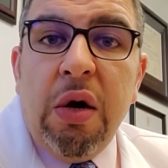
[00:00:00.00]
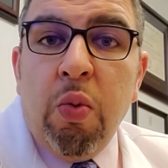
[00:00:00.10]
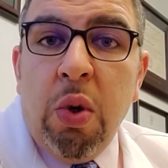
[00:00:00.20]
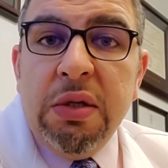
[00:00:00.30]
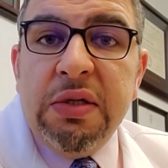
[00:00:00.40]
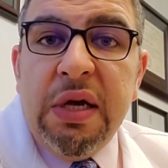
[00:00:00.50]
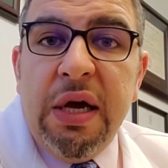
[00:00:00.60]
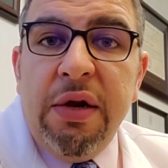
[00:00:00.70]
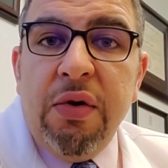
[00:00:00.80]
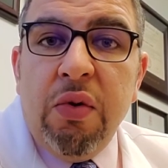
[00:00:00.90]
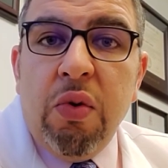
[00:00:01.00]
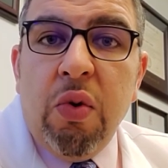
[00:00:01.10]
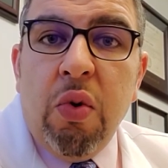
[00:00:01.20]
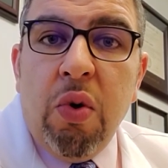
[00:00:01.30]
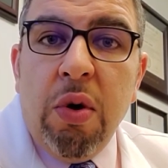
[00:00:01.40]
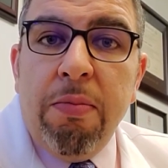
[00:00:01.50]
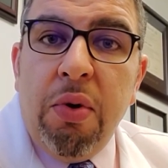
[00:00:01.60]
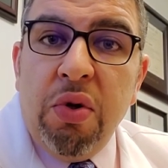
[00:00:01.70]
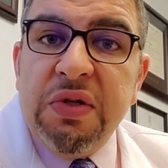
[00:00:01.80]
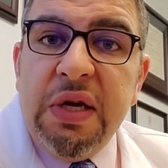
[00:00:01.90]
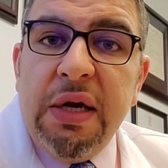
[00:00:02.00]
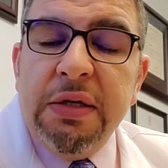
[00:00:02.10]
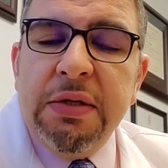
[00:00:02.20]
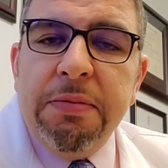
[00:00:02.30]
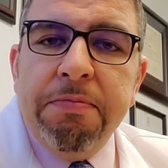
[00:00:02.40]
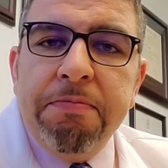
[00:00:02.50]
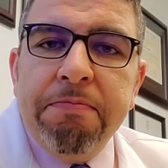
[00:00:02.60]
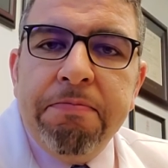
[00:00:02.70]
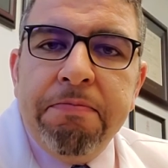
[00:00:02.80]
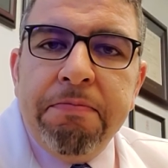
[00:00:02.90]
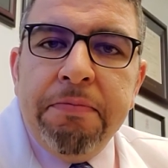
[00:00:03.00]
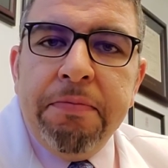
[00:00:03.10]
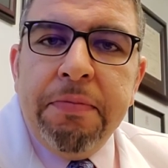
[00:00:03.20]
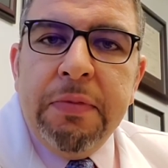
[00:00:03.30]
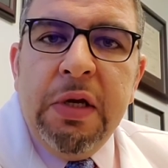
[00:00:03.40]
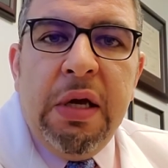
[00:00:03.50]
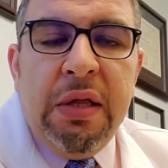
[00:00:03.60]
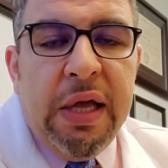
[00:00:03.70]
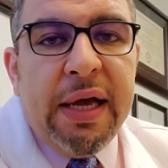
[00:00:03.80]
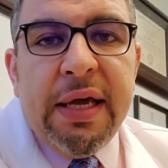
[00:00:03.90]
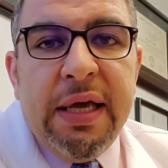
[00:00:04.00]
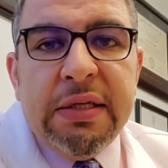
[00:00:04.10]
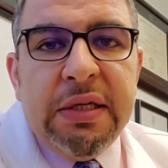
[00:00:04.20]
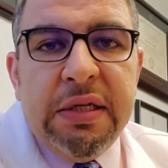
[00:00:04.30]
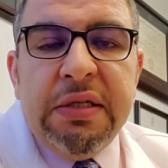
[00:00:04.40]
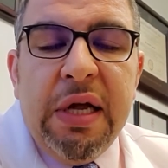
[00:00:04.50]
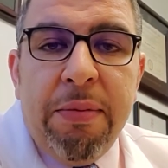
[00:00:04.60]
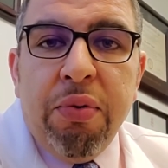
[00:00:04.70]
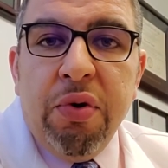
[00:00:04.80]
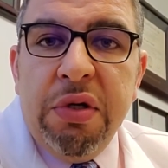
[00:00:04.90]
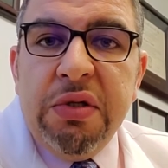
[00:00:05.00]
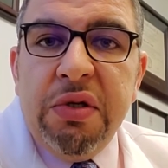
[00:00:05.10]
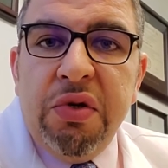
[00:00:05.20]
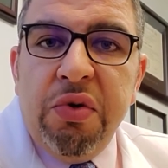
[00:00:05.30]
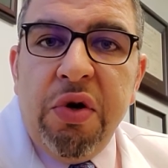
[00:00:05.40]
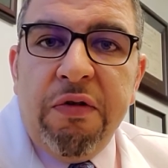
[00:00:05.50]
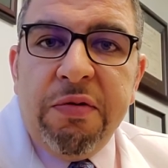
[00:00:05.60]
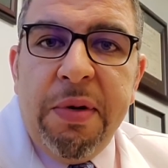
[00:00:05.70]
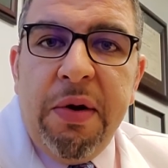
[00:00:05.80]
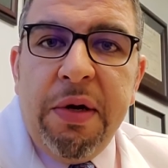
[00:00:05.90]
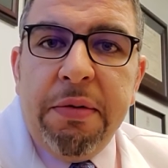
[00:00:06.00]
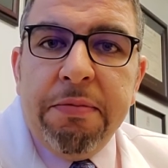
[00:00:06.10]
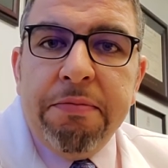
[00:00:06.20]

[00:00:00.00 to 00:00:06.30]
on one side or both sides. In that case, it is not prudent to do nerve sparing.